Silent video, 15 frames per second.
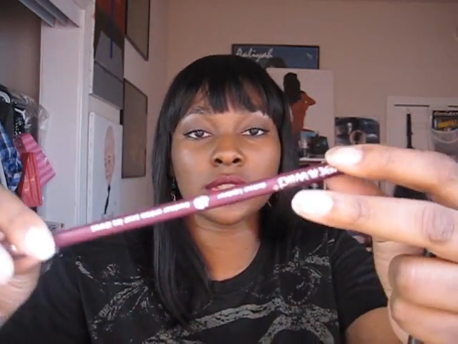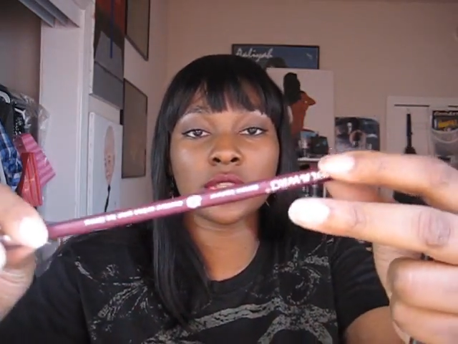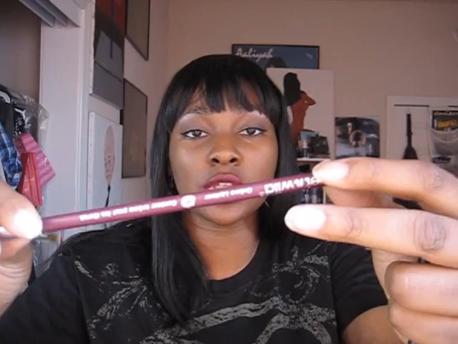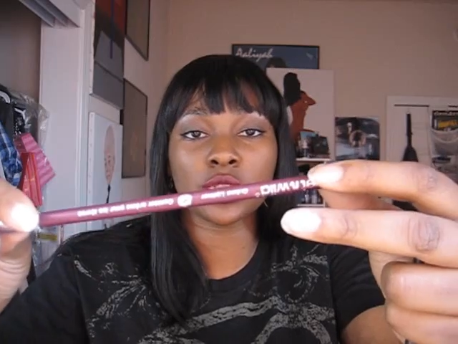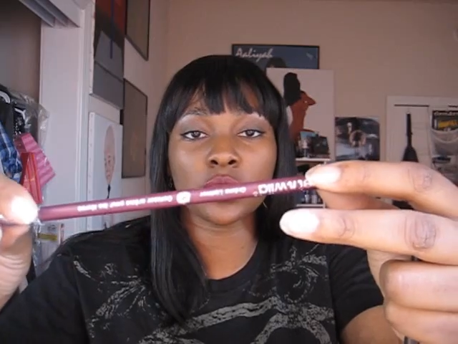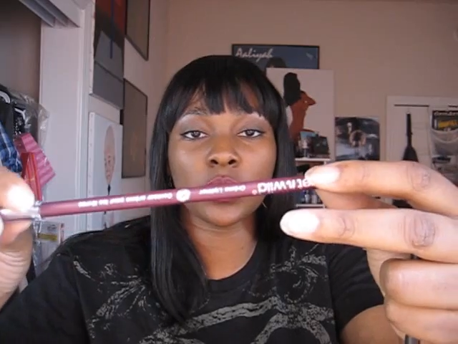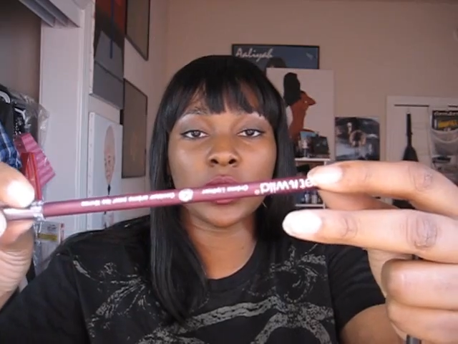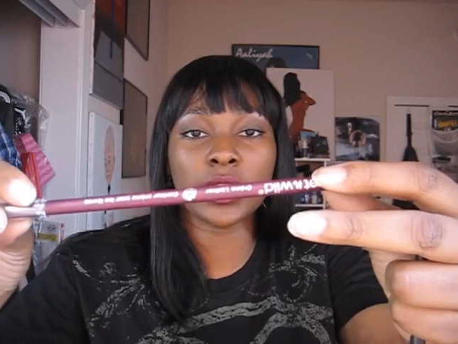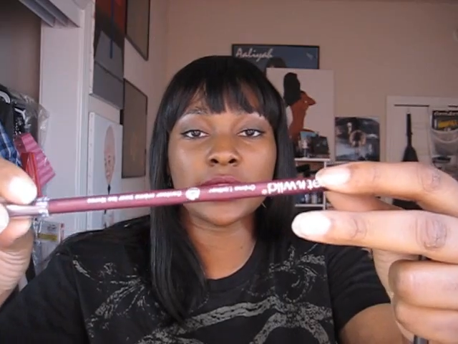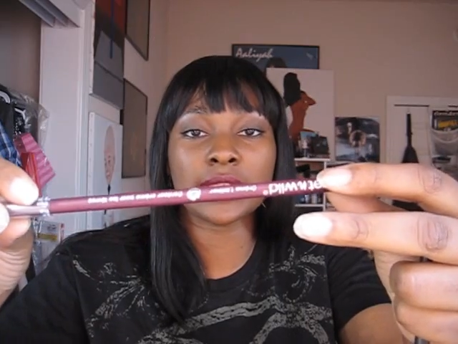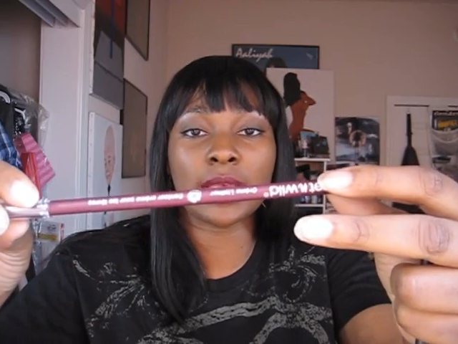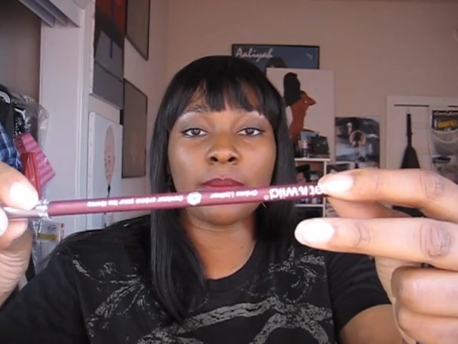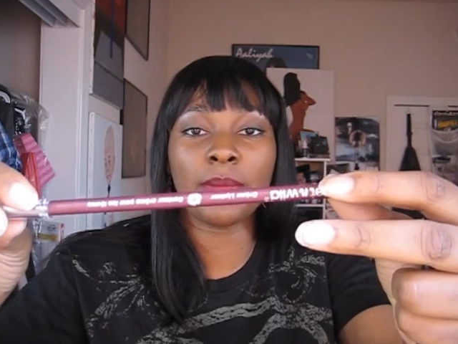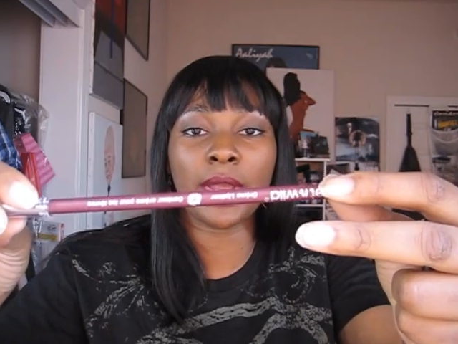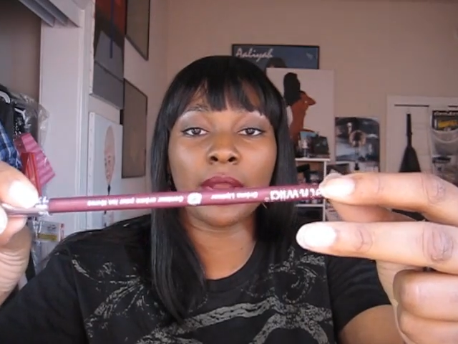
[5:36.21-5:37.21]
This one is
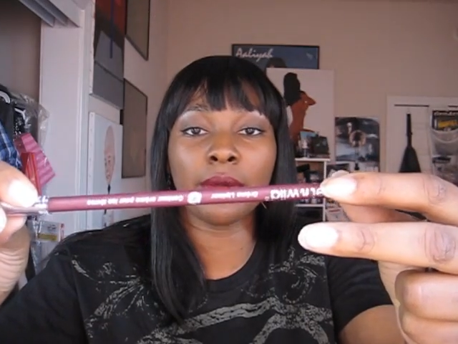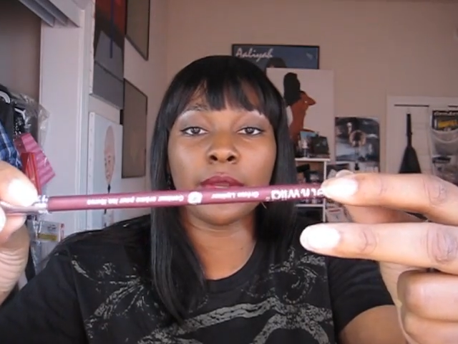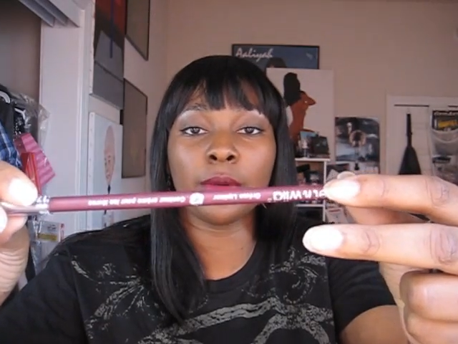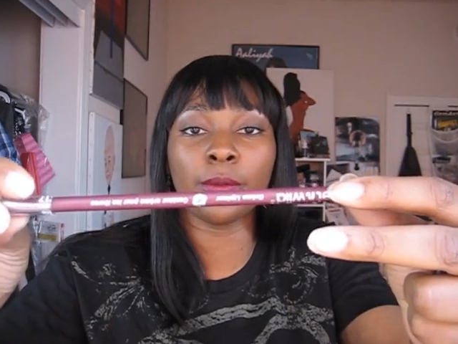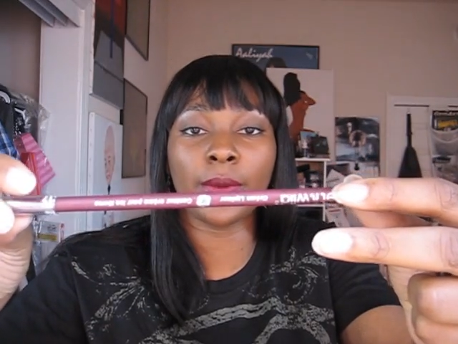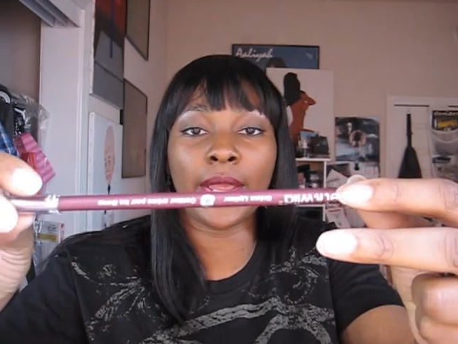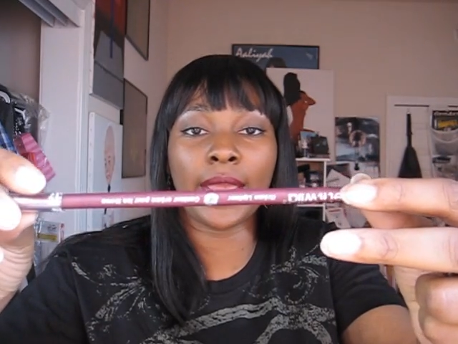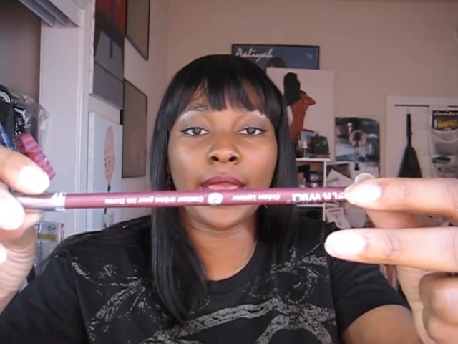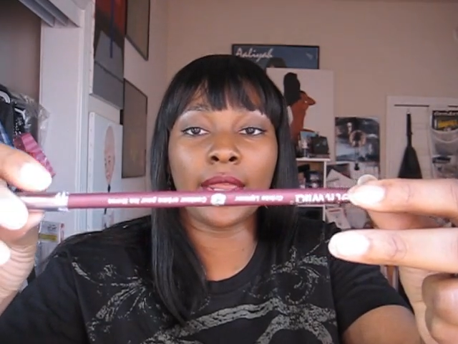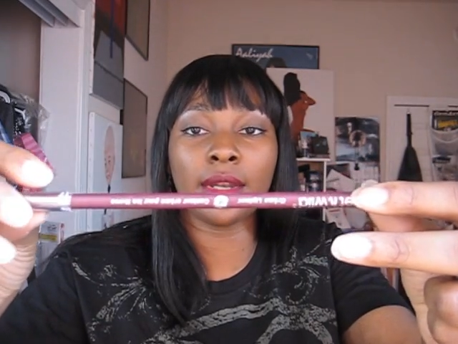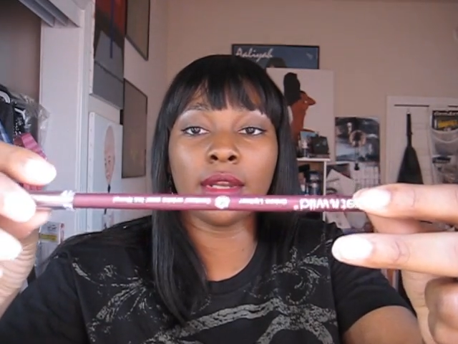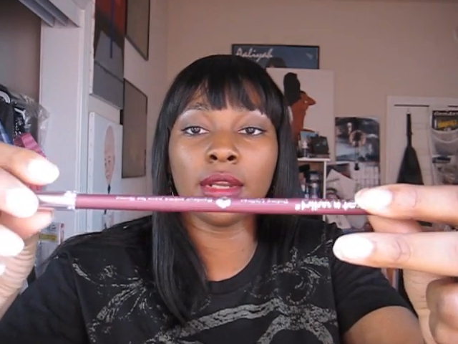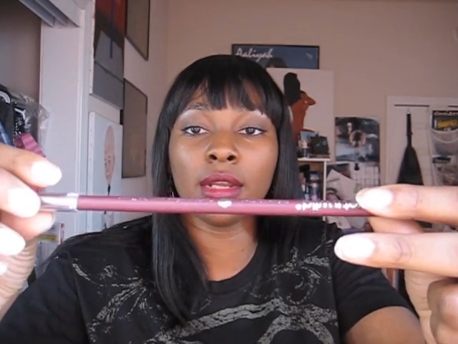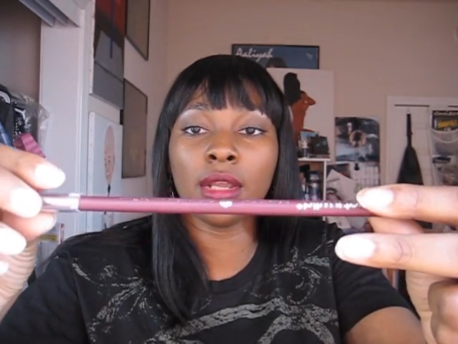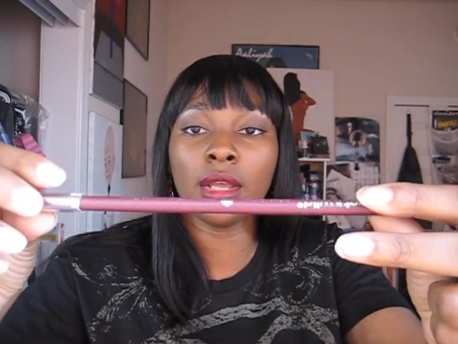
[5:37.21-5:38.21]
a berry red.